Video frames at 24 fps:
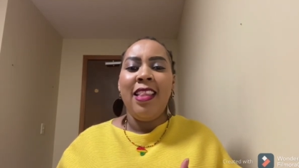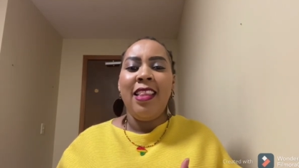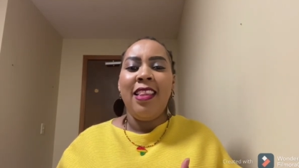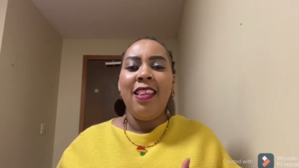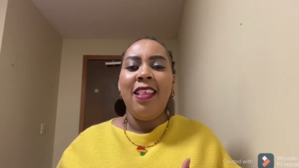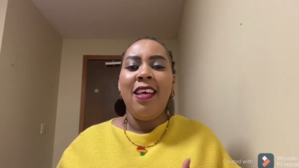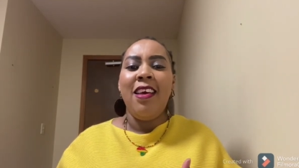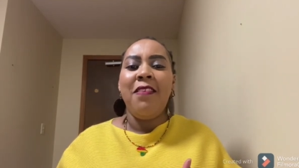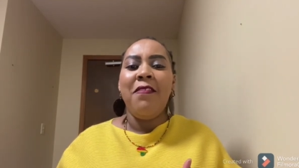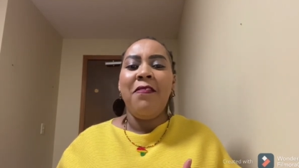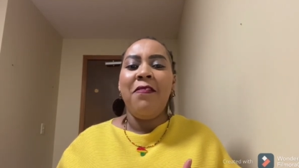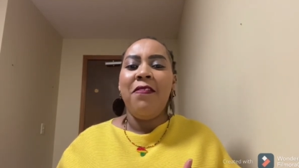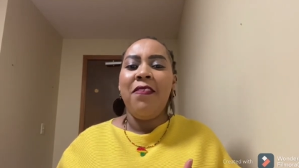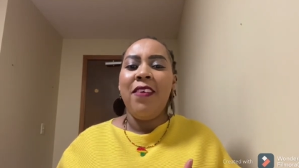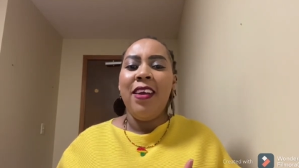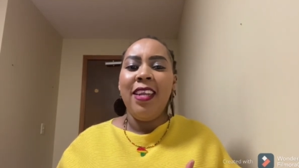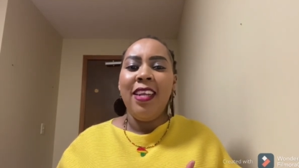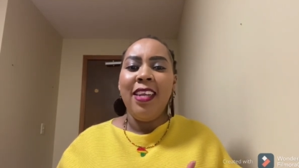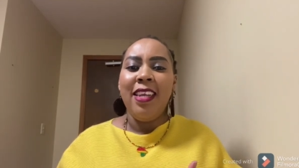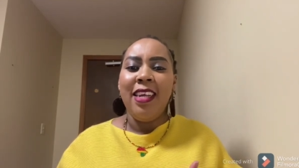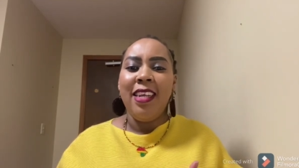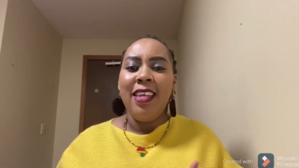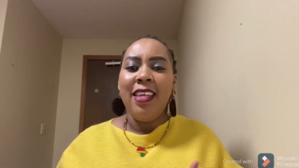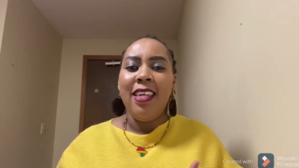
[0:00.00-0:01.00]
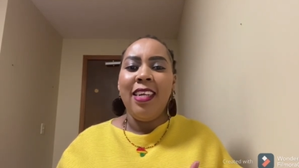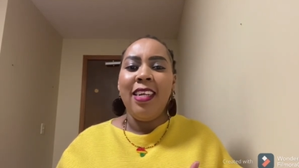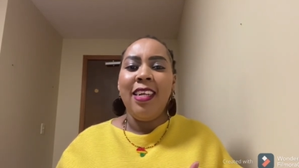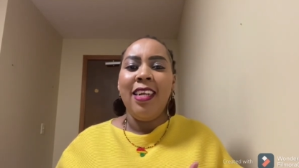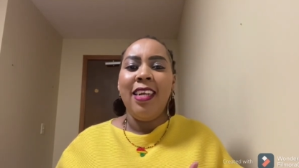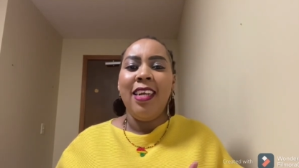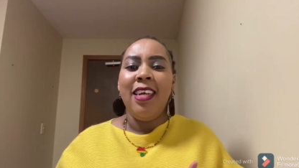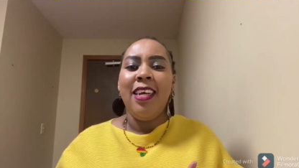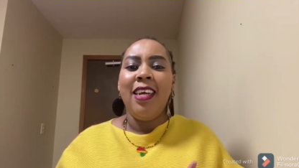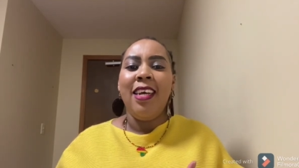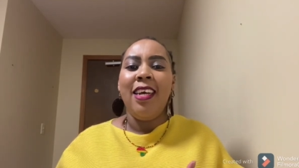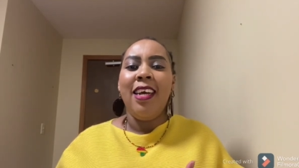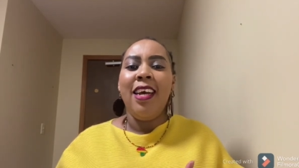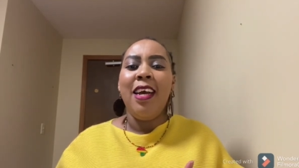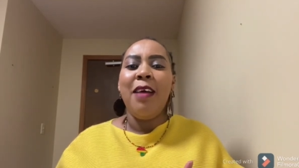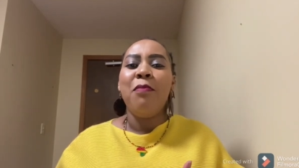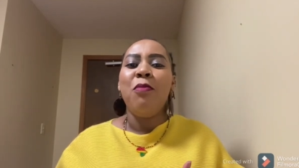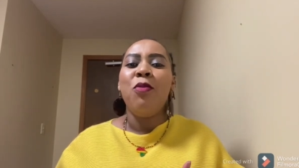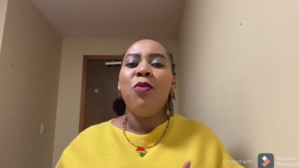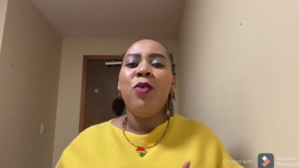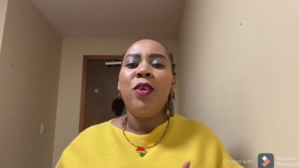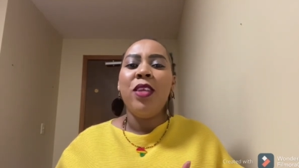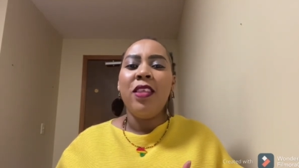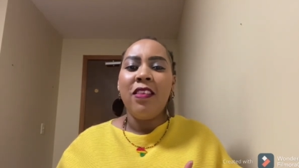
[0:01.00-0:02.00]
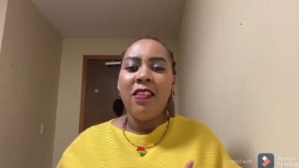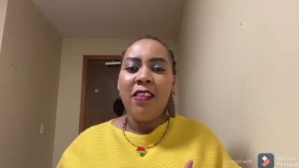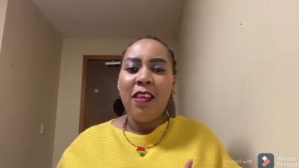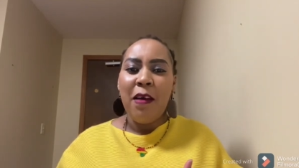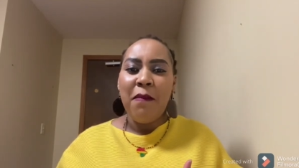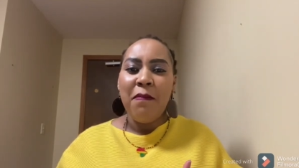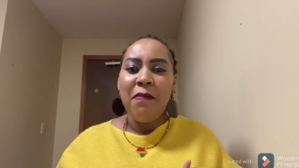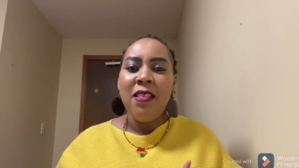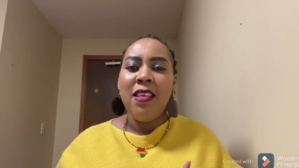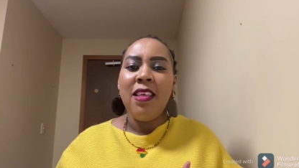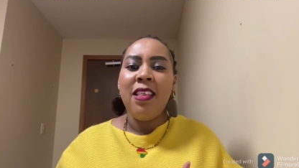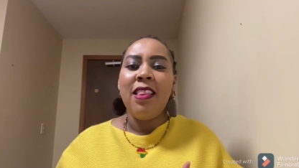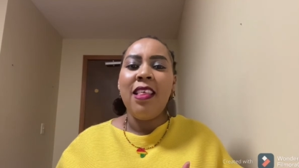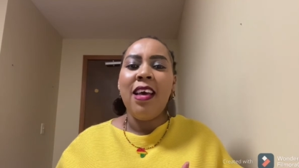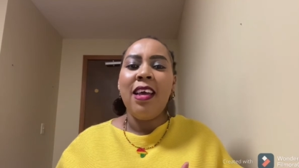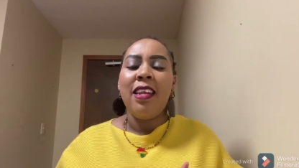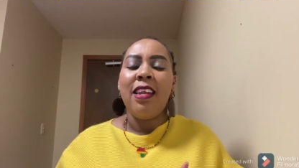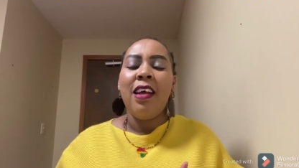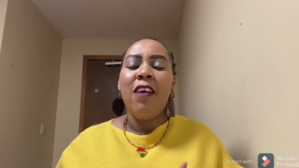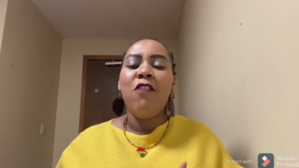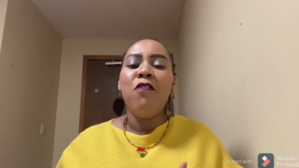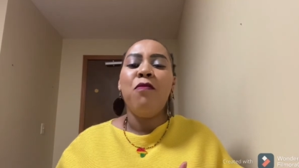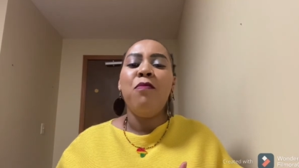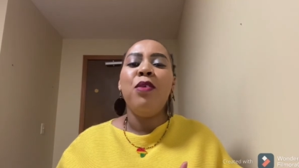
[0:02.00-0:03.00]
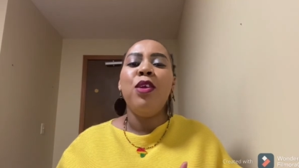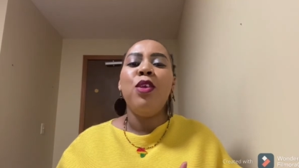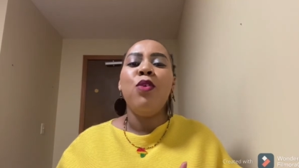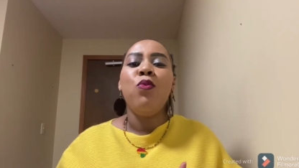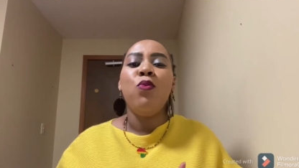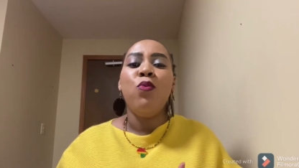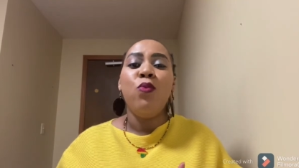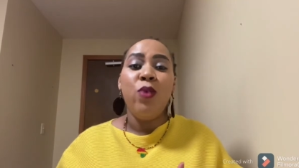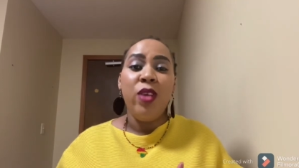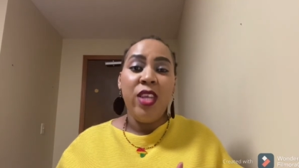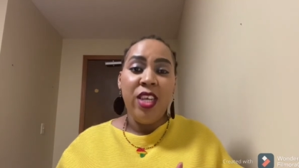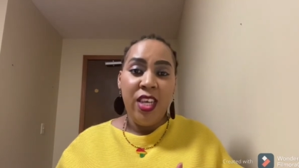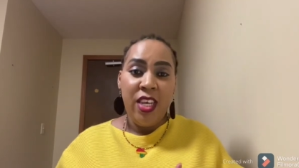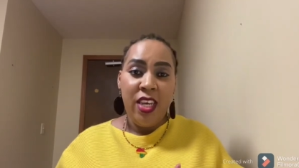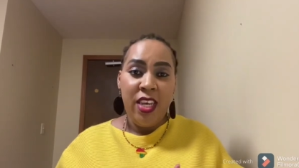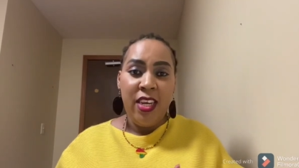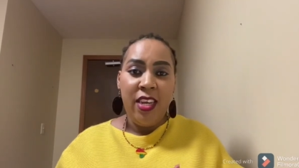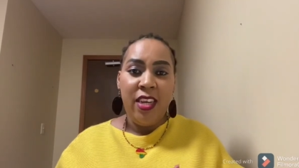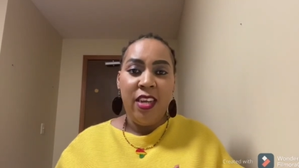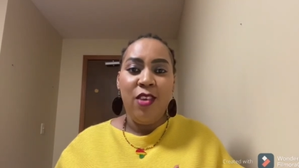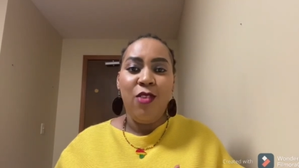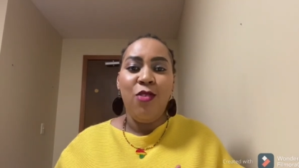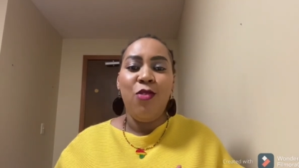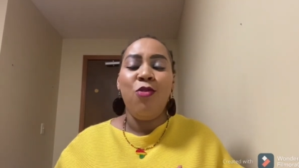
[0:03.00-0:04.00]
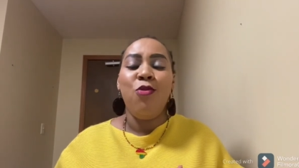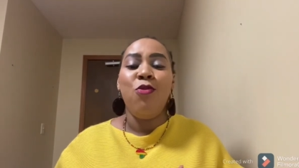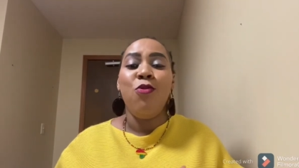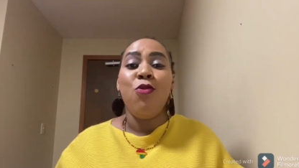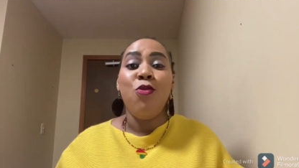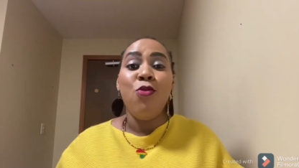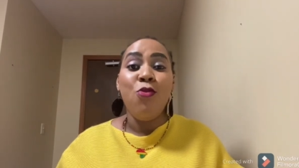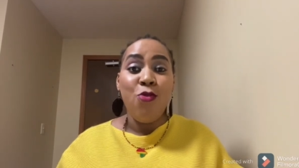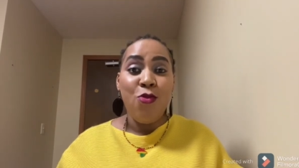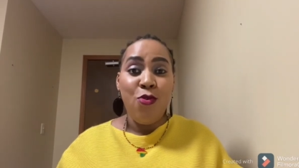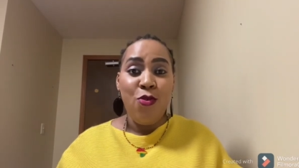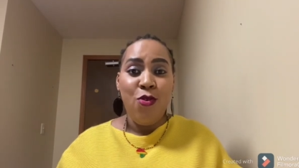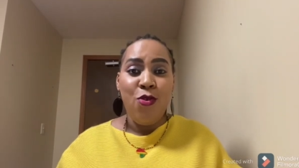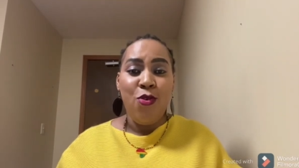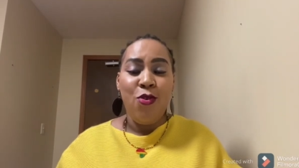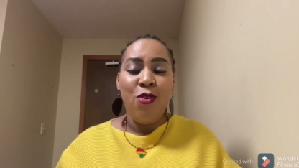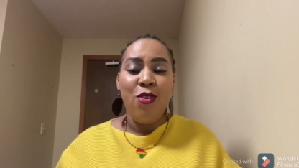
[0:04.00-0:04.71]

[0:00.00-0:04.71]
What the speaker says: that finally I'm doing something that I've been wishing to do.